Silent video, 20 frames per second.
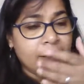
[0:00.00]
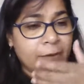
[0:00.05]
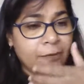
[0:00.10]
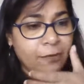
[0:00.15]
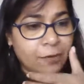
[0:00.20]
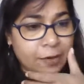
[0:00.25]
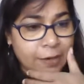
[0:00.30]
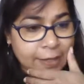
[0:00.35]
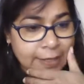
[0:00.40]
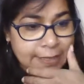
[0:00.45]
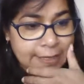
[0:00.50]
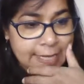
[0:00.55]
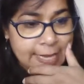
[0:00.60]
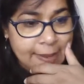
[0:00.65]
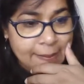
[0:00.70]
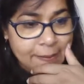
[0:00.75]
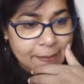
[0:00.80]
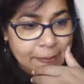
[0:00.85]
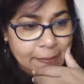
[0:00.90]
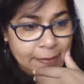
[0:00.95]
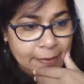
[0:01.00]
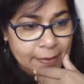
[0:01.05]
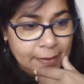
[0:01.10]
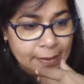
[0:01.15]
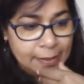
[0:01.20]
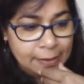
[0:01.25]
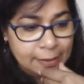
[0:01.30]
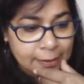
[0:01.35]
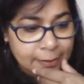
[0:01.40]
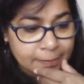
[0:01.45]
for
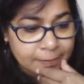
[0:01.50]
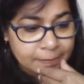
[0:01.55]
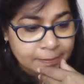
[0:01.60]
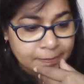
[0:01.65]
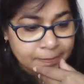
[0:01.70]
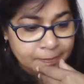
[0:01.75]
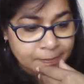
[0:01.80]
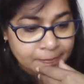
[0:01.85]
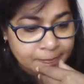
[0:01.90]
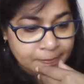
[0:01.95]
example,